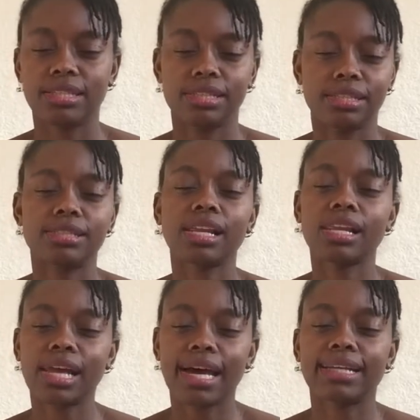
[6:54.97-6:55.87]
there's a
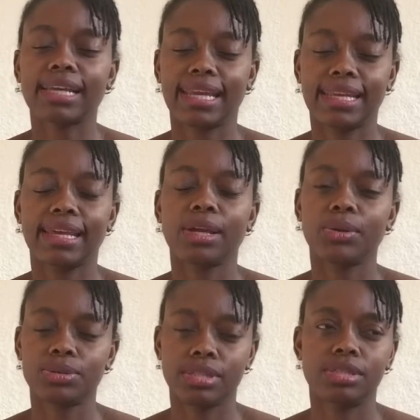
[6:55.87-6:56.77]
lot, again, that
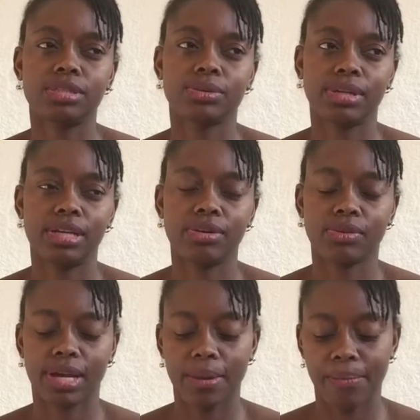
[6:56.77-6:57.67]
goes into it,
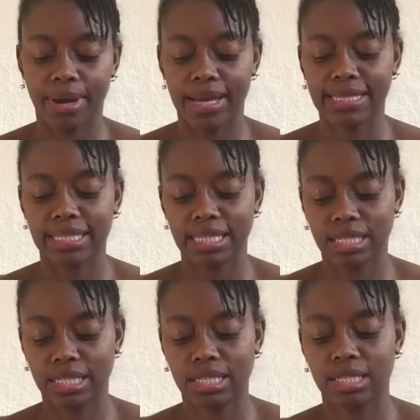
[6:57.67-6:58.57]
right? But
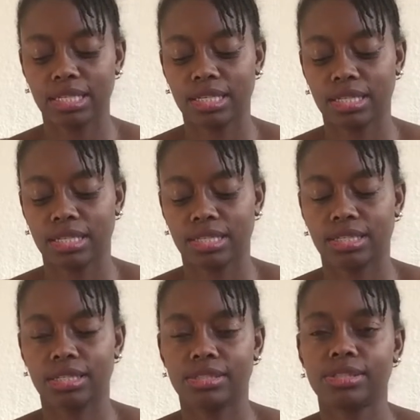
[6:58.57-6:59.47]

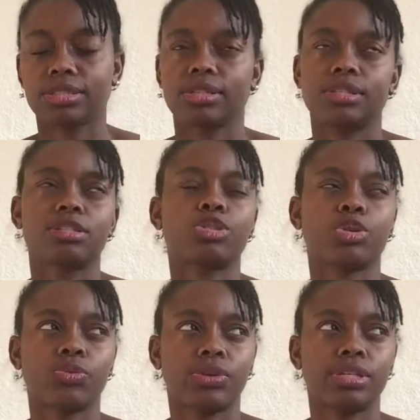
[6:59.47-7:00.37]
just on the
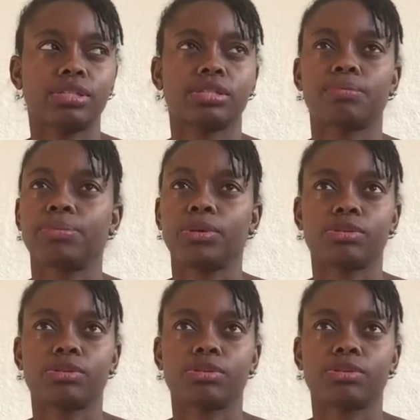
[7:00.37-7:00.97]
surface, just a pure